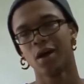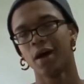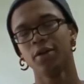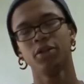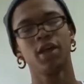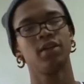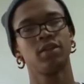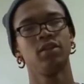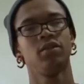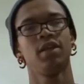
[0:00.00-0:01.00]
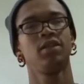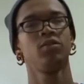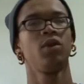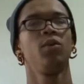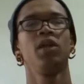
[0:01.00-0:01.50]
I usually got sent.
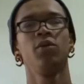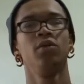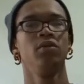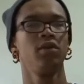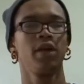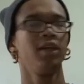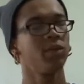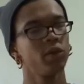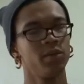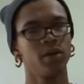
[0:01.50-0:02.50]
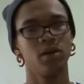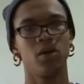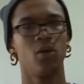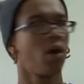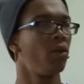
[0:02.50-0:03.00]
When they would catch up with me,
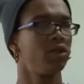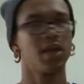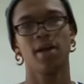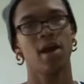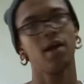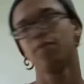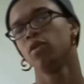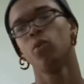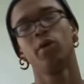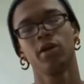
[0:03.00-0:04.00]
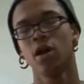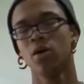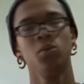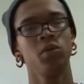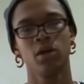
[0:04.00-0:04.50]
or I would just not have anywhere to
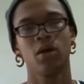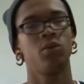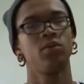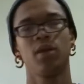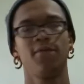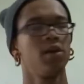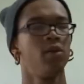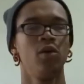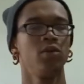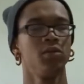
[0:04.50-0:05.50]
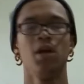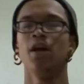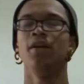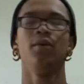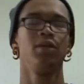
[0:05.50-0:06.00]
go, had to come home.
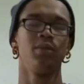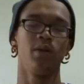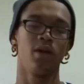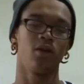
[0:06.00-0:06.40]
They would send me